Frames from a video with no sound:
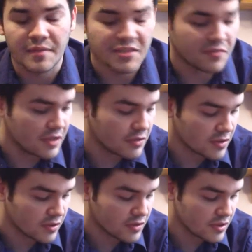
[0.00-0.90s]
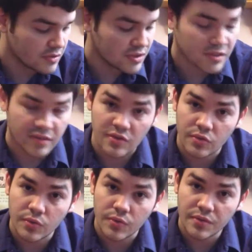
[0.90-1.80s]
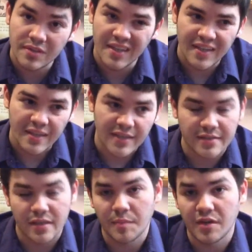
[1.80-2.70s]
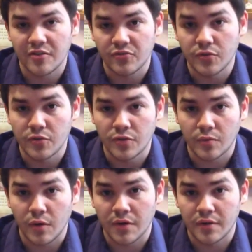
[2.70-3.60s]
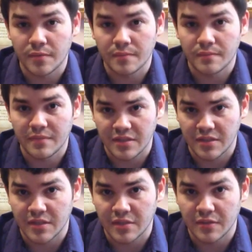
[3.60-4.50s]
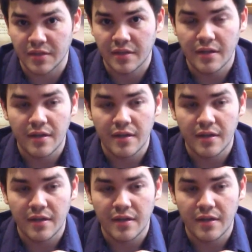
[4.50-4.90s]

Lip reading: This video is also just on the tools. It's not about food or water necessarily.